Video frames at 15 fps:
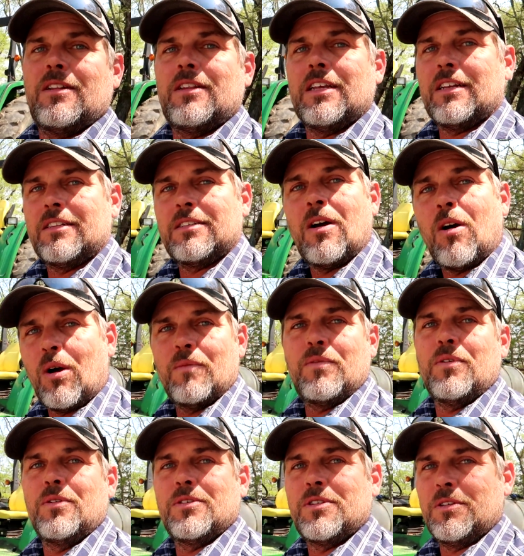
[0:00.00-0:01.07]
that's
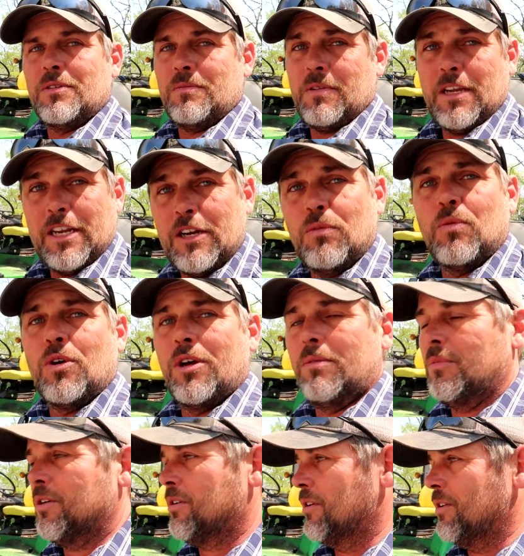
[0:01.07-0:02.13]
harmful to
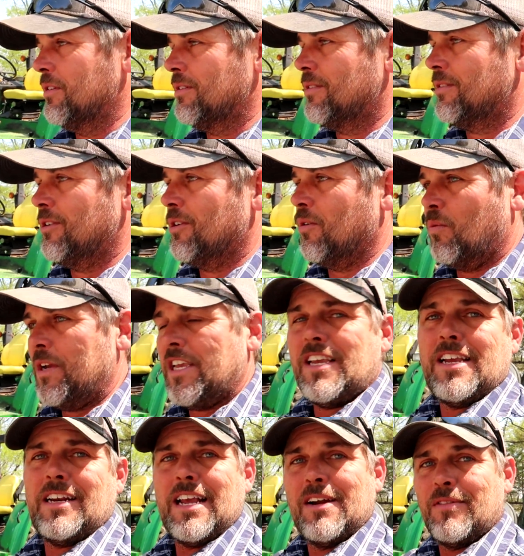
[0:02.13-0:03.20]
anyone, because, you know, we
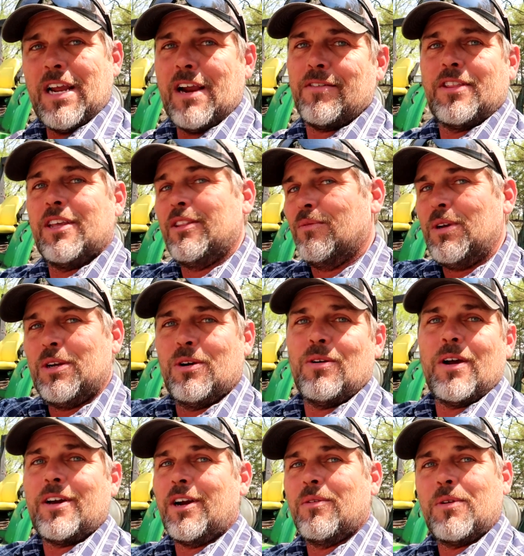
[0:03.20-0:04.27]
eat everything that we
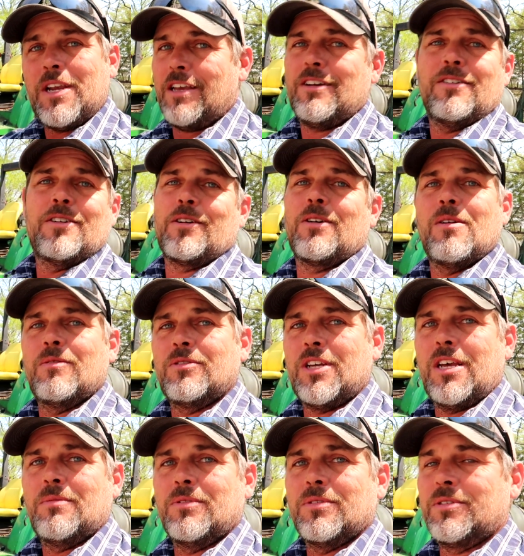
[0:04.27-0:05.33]
grow out here, we eat on our own
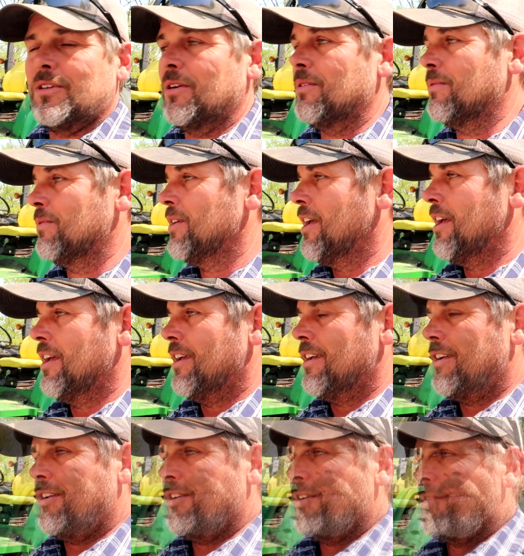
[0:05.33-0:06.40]
table. So,
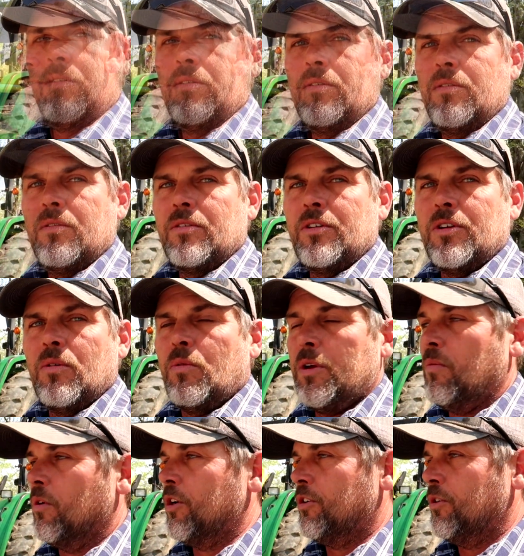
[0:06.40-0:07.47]
you know, it's you know,
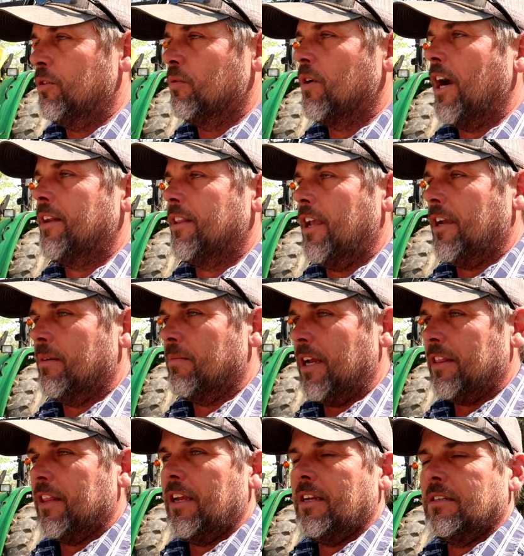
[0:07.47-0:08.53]
we want to do the right thing and
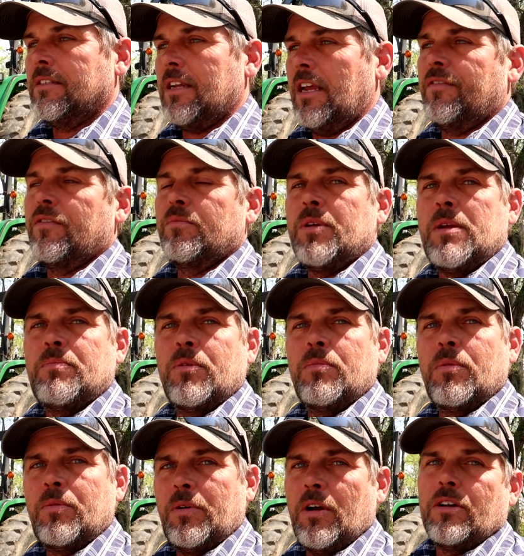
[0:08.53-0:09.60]
make things safe for people,
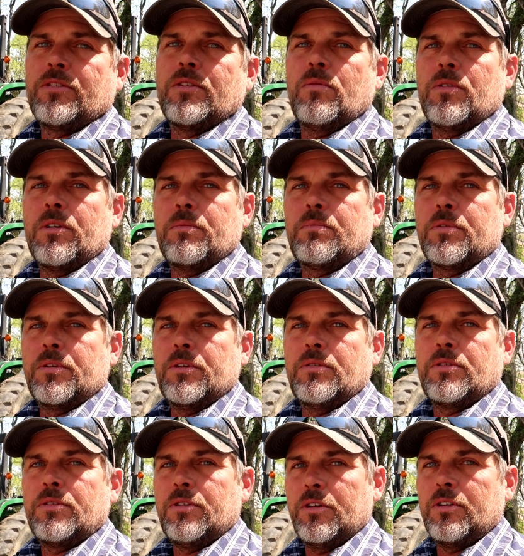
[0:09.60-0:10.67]
but we also want to
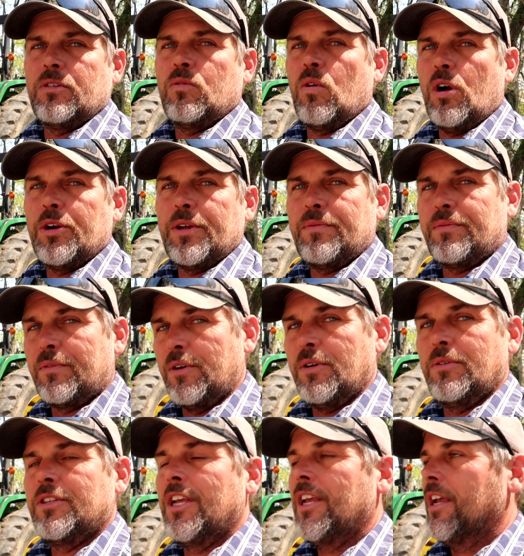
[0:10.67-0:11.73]
produce good quality
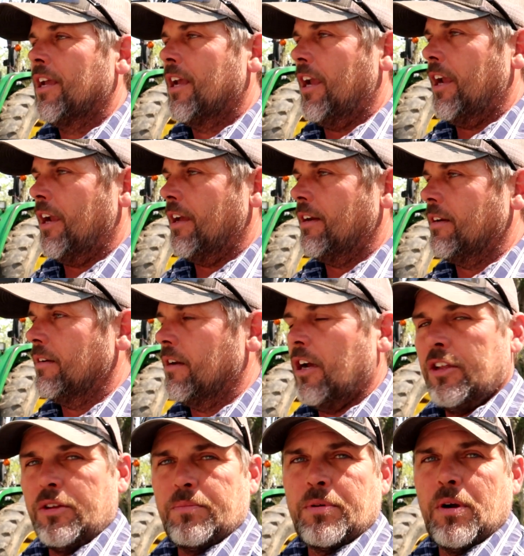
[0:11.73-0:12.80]
fruit and
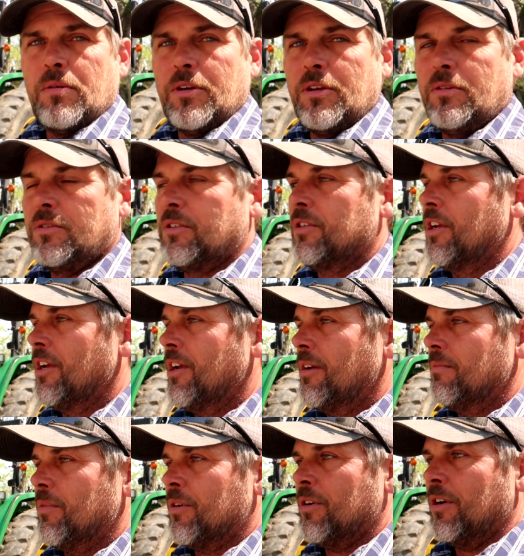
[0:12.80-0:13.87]
other produce,
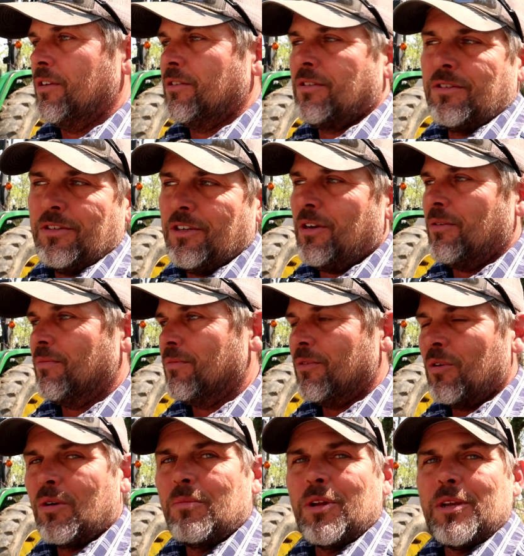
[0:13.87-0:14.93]
because, you know,
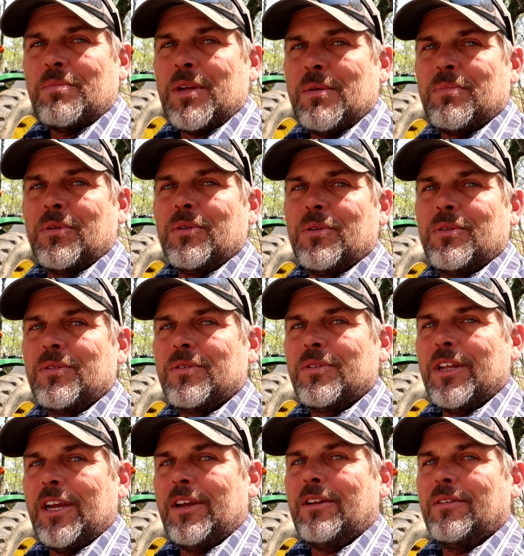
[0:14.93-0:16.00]
normally people,
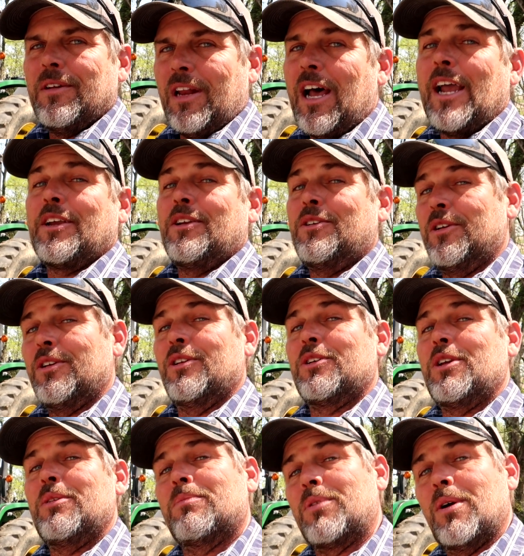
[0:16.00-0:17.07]
they like good
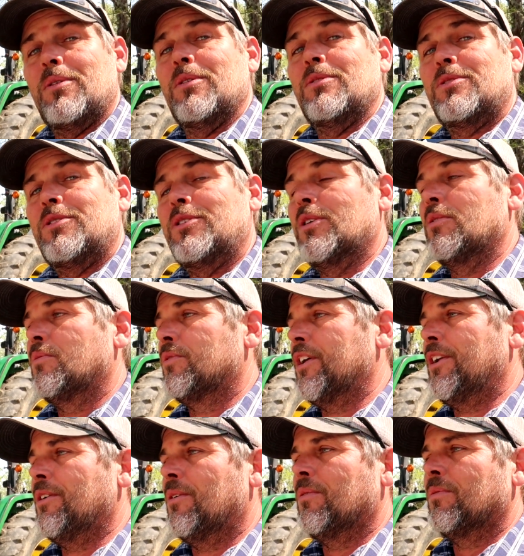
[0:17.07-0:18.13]
looking produce. You know,
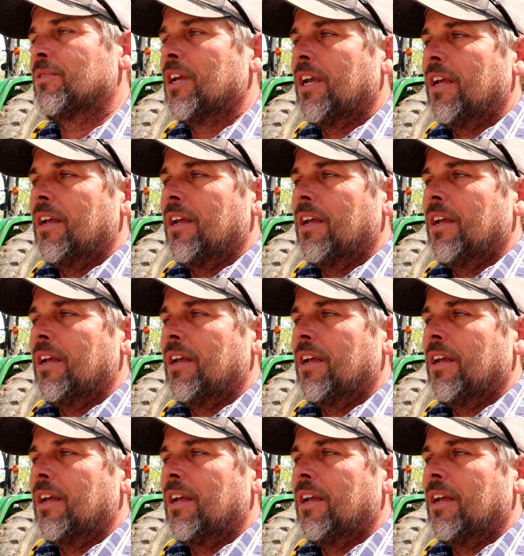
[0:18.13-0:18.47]
they don't